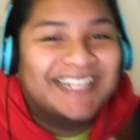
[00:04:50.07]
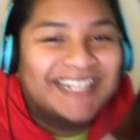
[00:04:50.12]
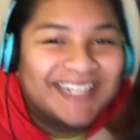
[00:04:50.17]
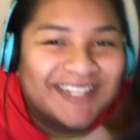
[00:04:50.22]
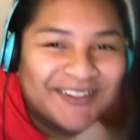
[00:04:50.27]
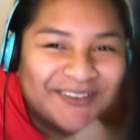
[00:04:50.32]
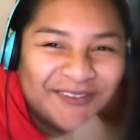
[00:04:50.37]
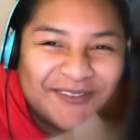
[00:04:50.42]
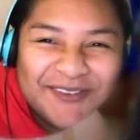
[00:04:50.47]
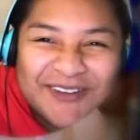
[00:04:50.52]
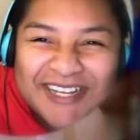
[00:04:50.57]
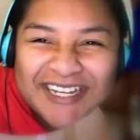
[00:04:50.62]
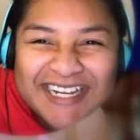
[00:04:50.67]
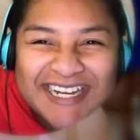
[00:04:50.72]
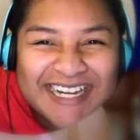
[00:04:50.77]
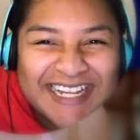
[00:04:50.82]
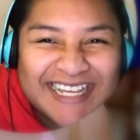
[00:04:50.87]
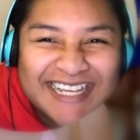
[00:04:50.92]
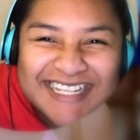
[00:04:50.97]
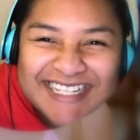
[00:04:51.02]
What
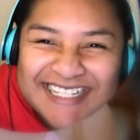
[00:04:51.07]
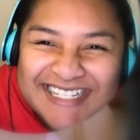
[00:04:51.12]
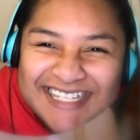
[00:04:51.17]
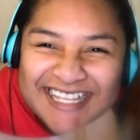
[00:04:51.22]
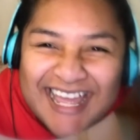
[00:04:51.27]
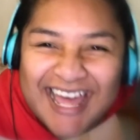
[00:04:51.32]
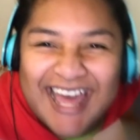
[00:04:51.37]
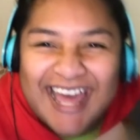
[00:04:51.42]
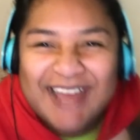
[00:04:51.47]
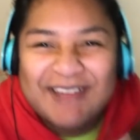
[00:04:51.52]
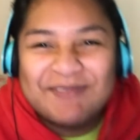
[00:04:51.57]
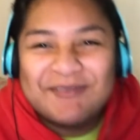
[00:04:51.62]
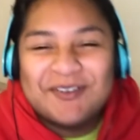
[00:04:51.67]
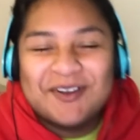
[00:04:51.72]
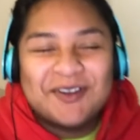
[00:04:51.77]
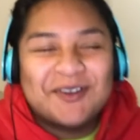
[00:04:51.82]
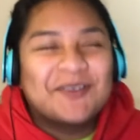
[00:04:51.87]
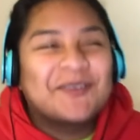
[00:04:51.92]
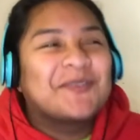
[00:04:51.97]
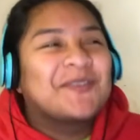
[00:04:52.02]
is that,
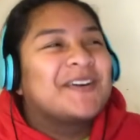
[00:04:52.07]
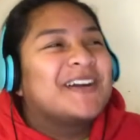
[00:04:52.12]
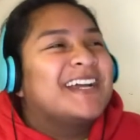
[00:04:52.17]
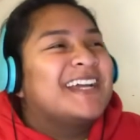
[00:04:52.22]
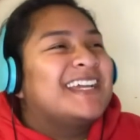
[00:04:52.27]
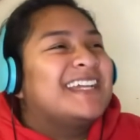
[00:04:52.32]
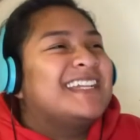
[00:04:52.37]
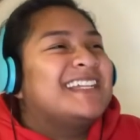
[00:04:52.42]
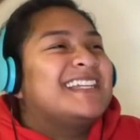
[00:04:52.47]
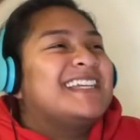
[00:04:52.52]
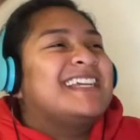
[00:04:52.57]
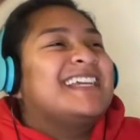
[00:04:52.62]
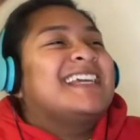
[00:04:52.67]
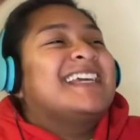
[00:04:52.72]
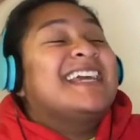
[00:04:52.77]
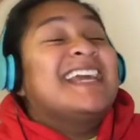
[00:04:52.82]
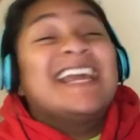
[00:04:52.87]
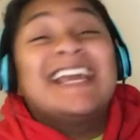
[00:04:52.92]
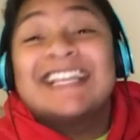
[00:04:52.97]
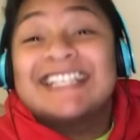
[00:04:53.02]
bro? What
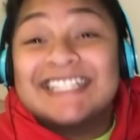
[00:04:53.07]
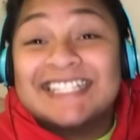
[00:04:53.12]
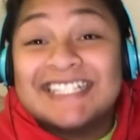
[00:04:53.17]
is